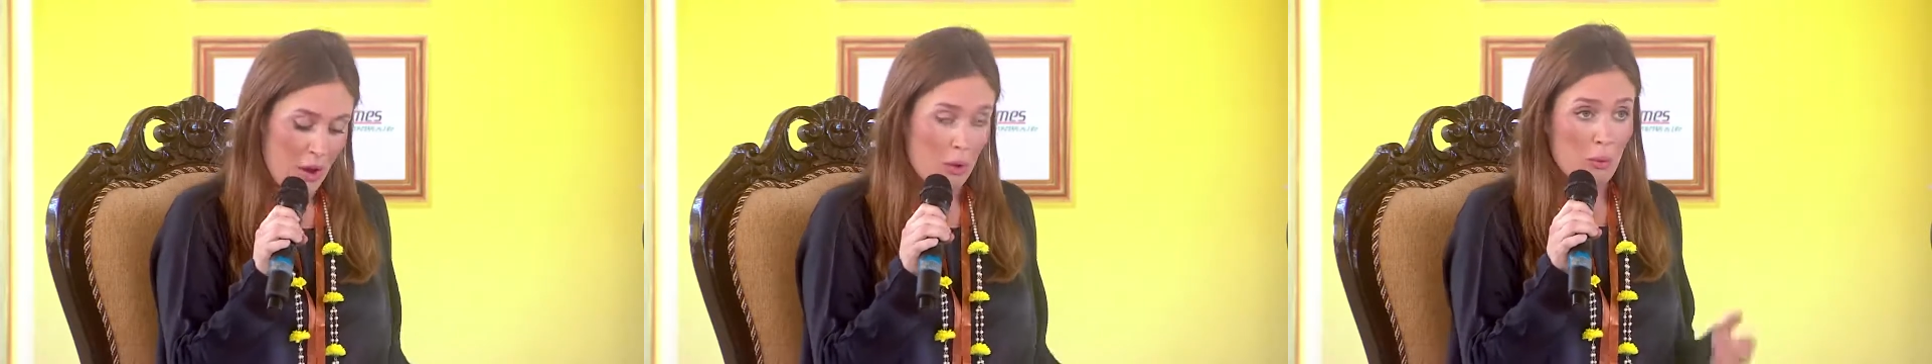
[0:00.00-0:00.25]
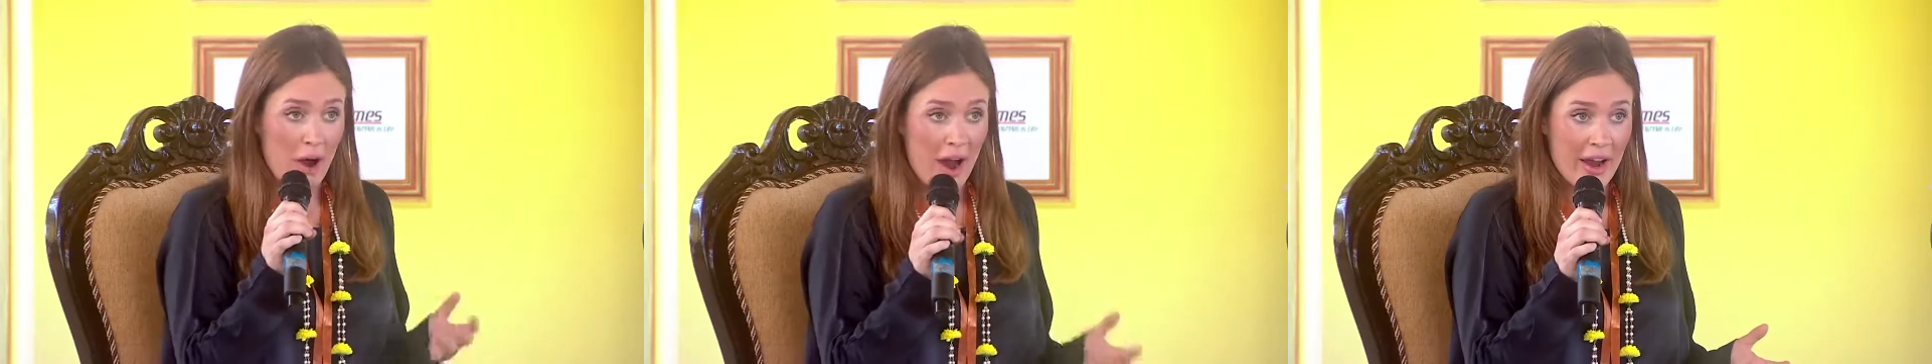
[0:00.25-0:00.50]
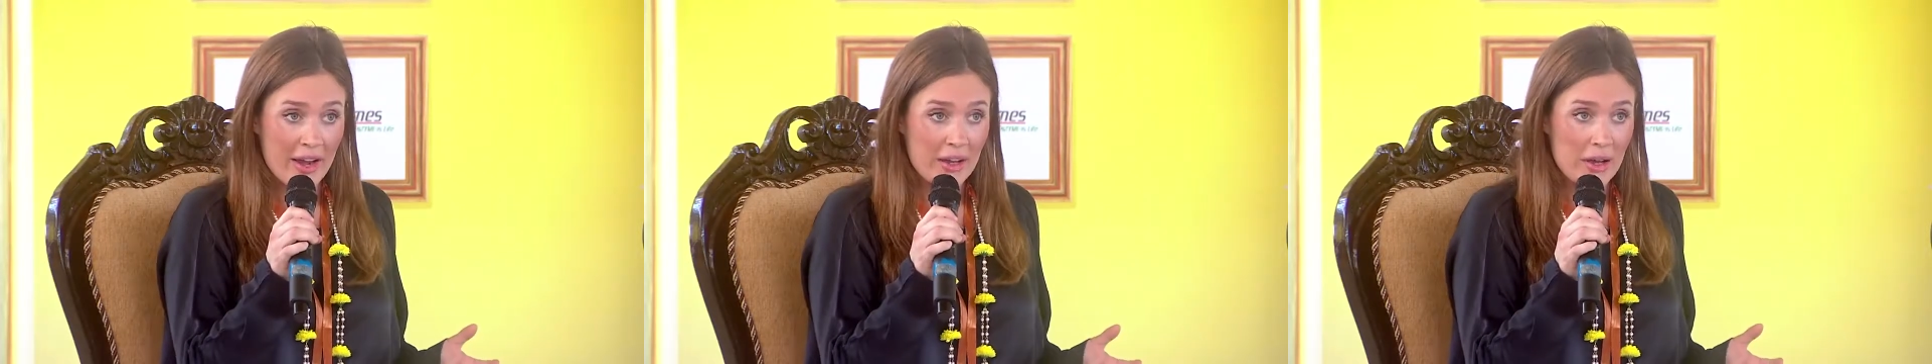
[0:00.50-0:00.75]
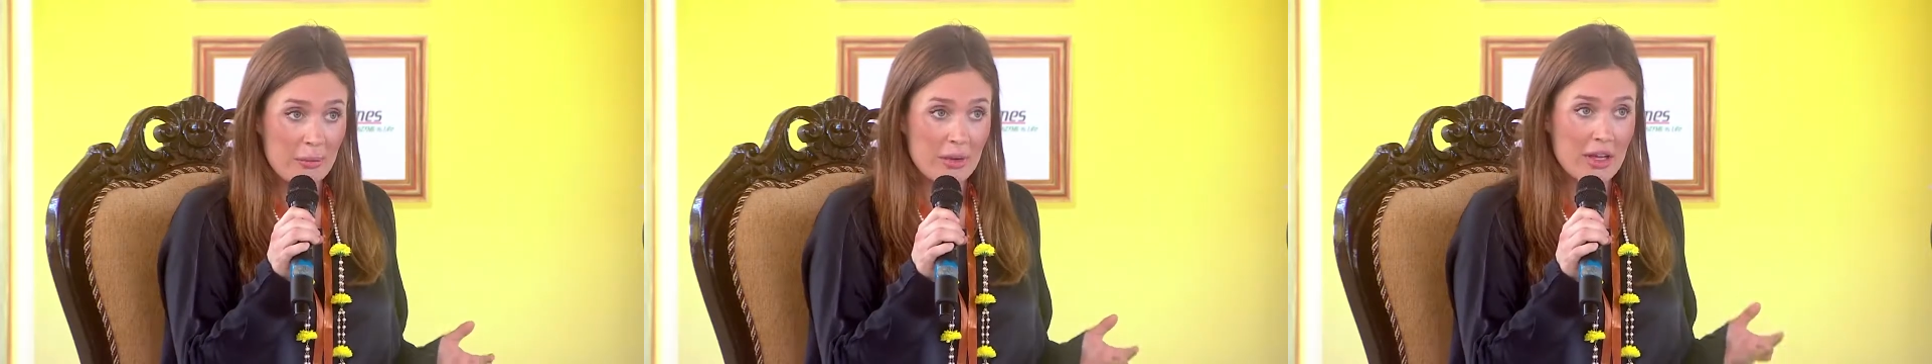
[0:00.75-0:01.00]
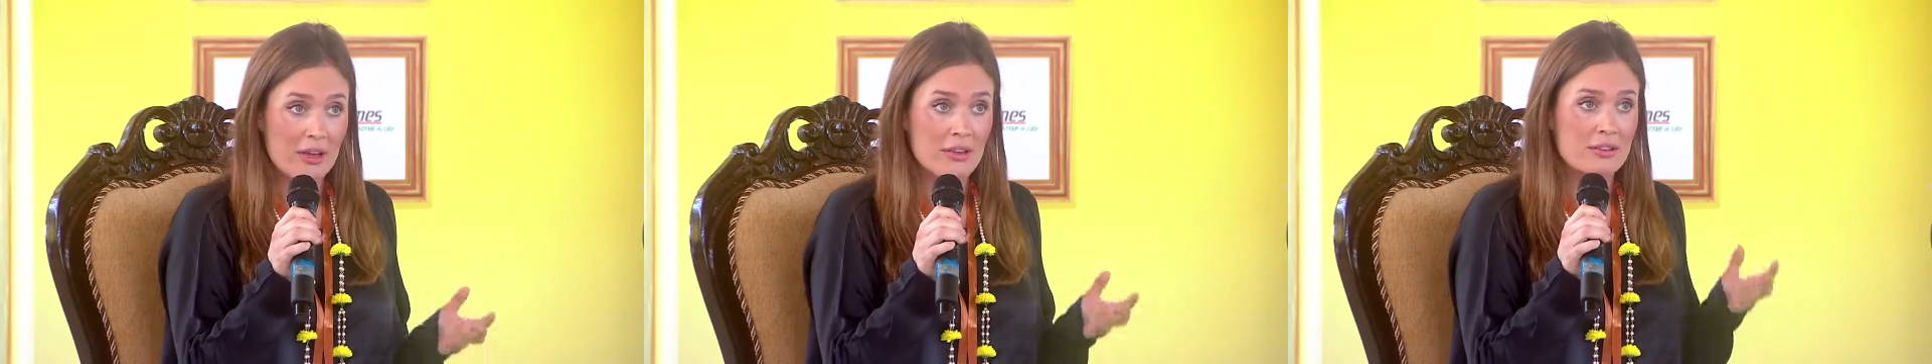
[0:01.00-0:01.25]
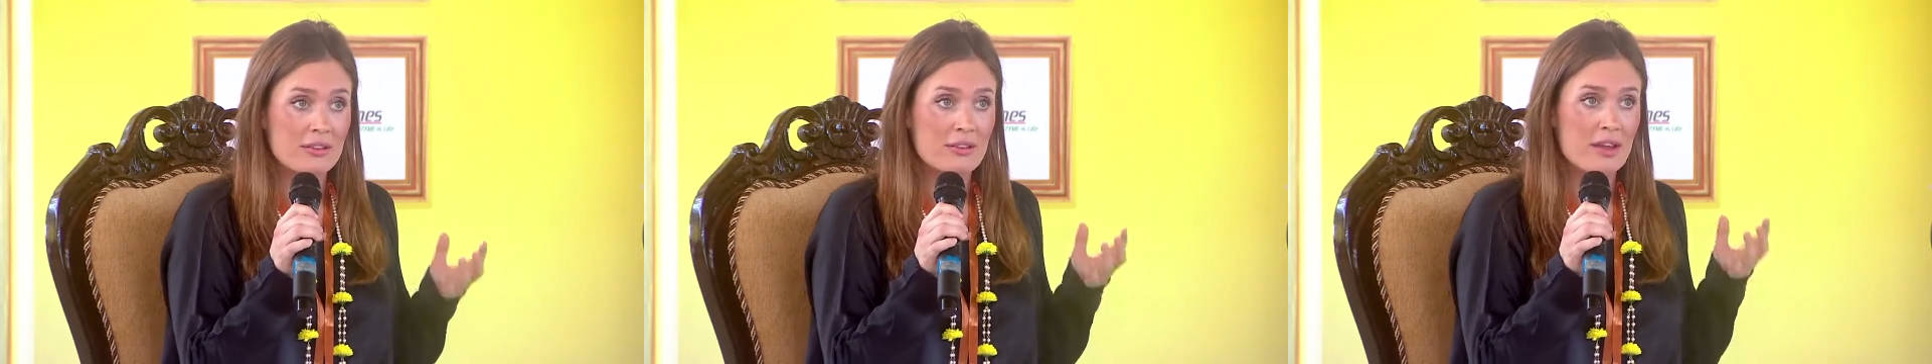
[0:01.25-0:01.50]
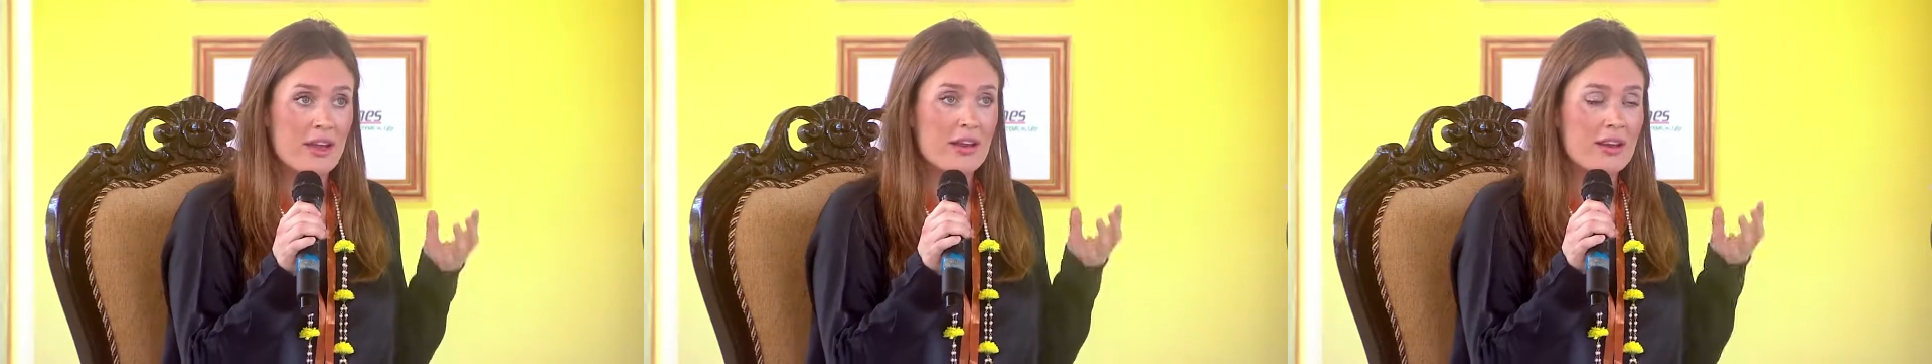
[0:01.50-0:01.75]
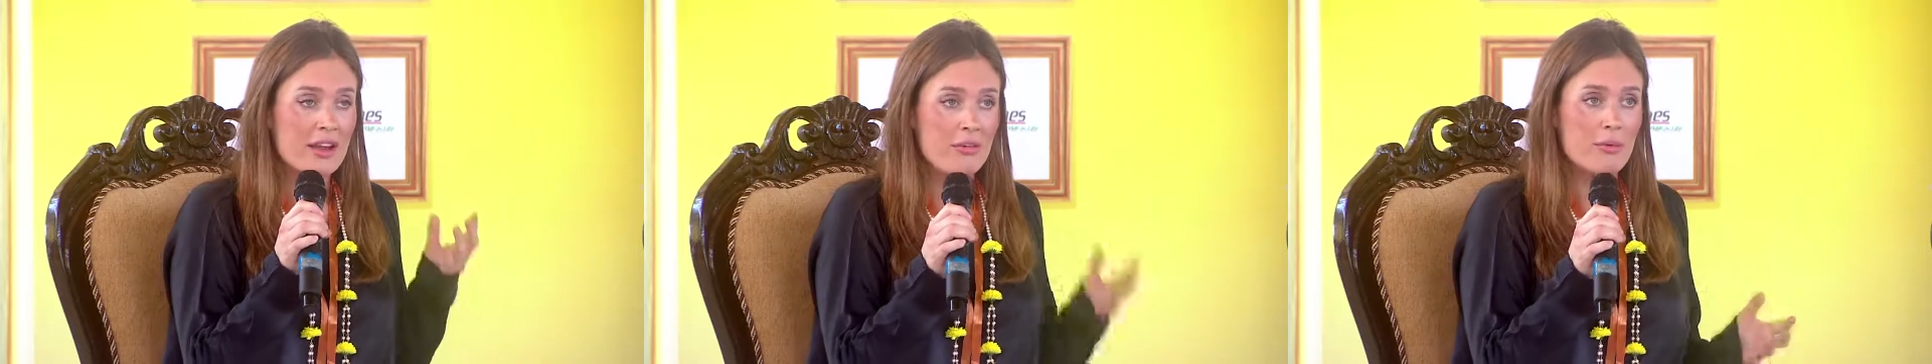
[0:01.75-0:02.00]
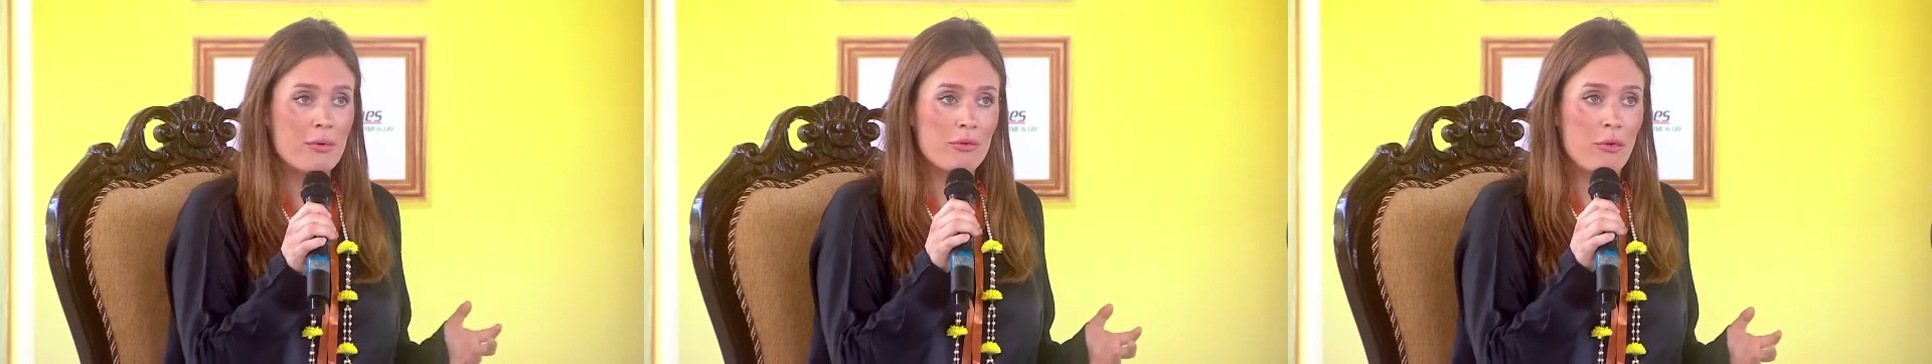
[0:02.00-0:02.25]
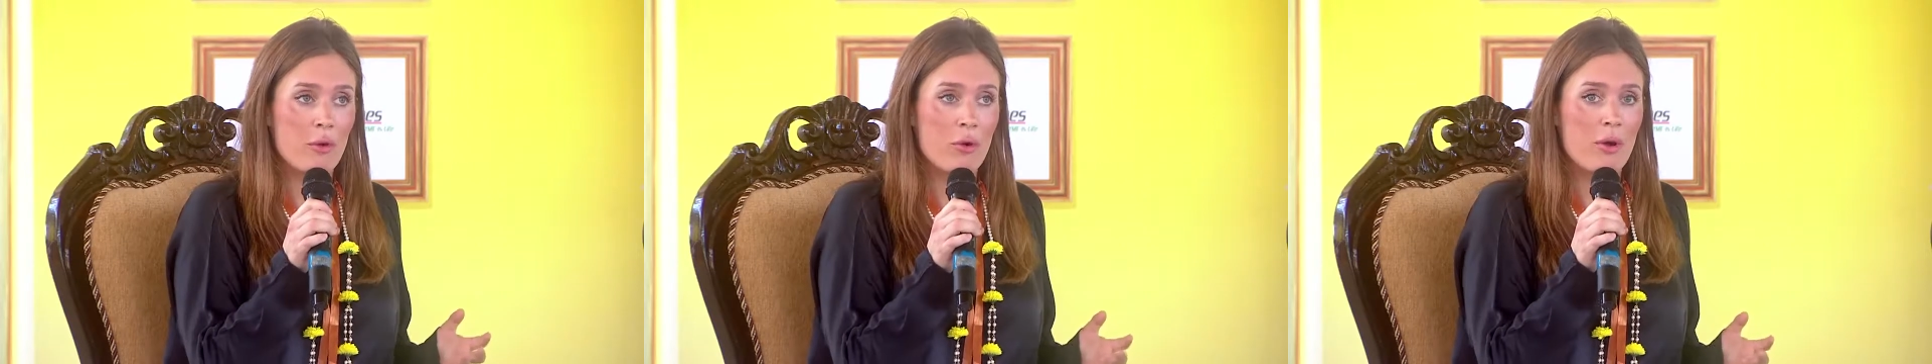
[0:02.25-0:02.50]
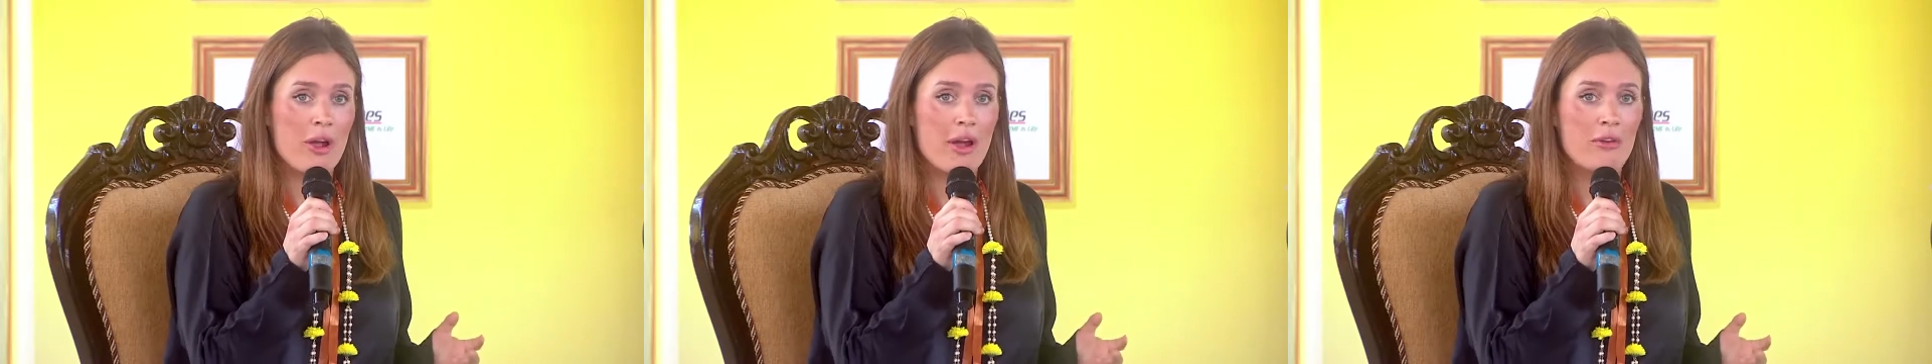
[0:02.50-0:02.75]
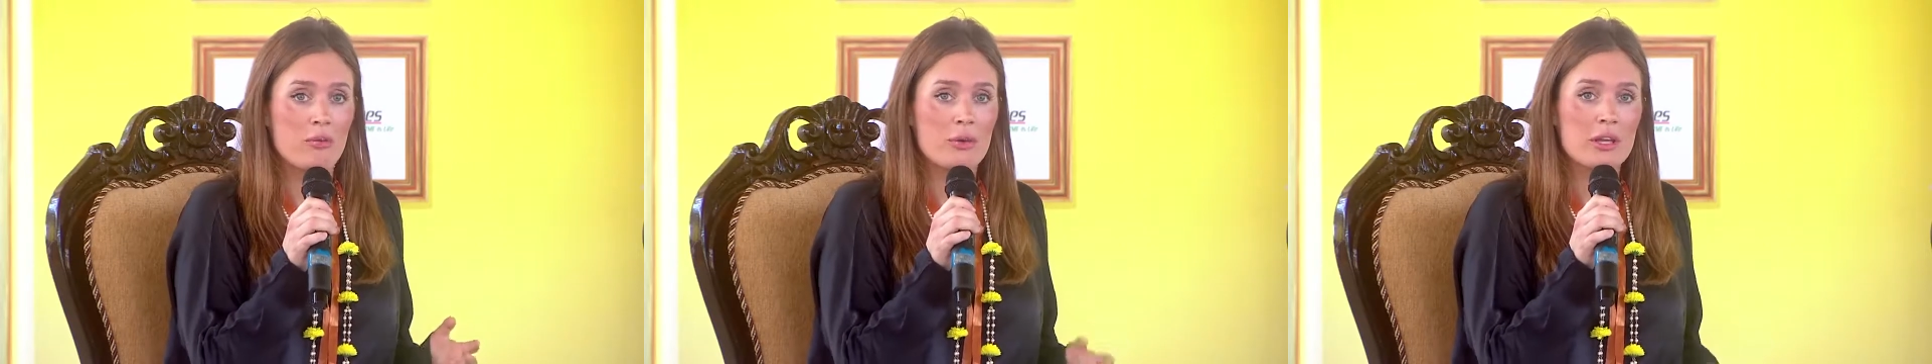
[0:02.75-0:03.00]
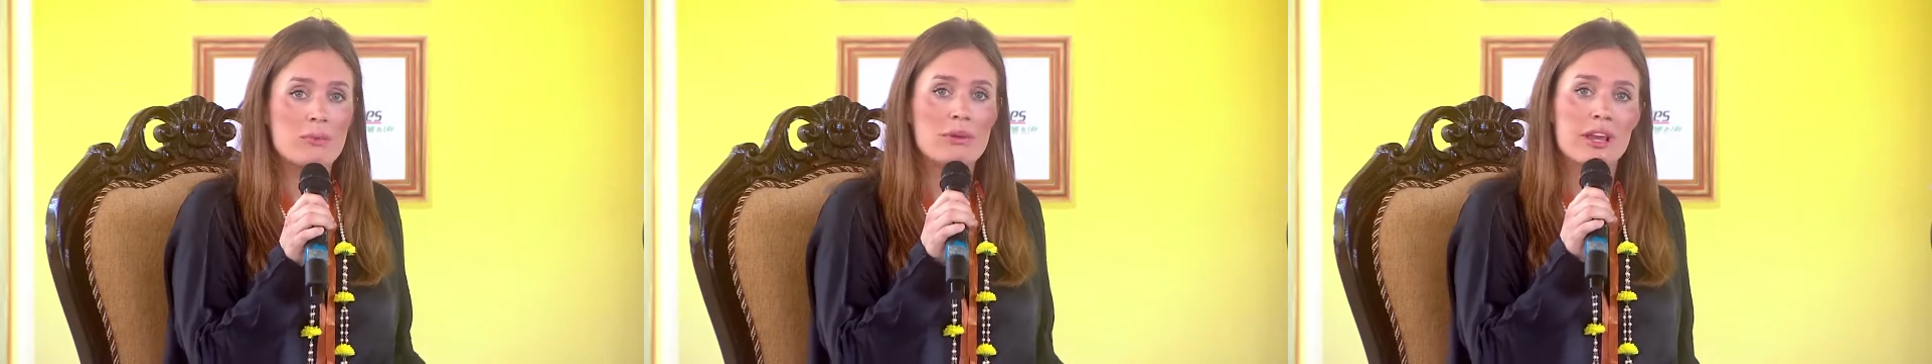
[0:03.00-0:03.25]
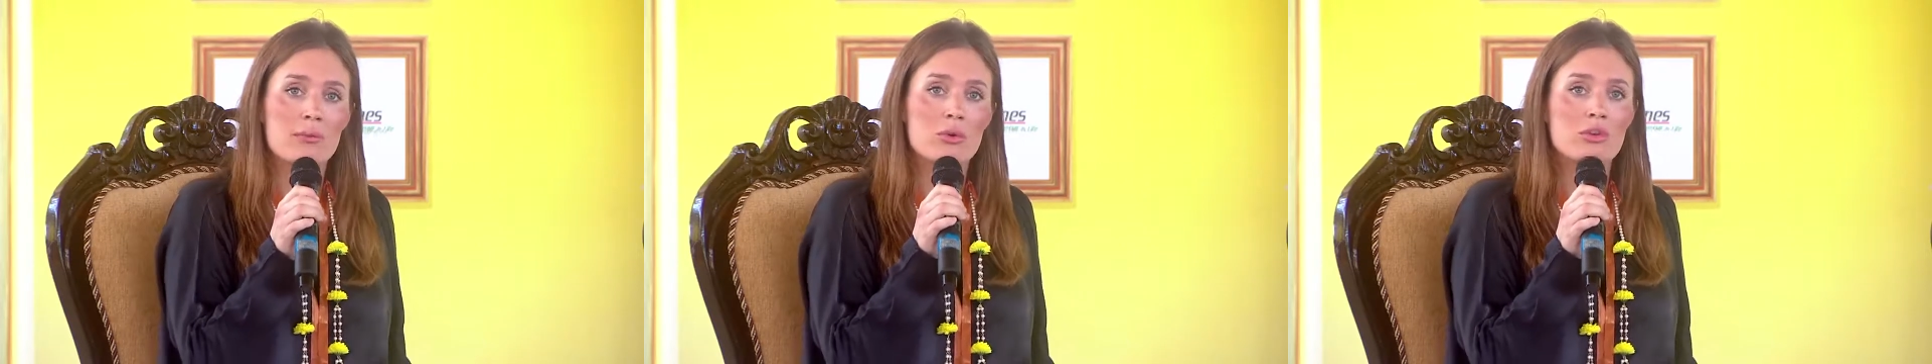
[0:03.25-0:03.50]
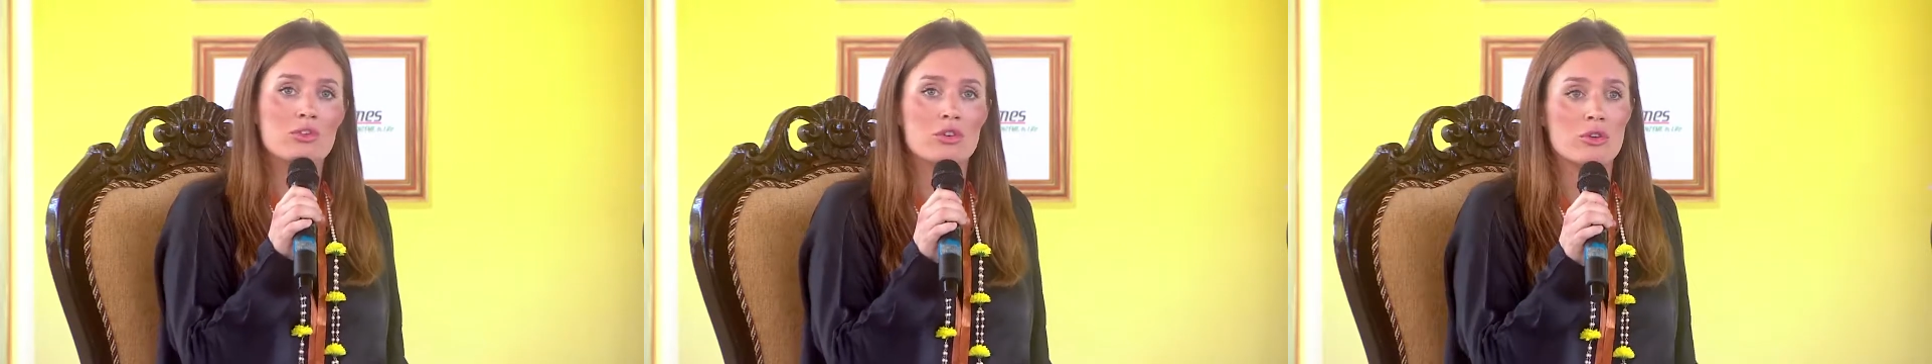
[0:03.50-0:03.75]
Why? Because never before have we been able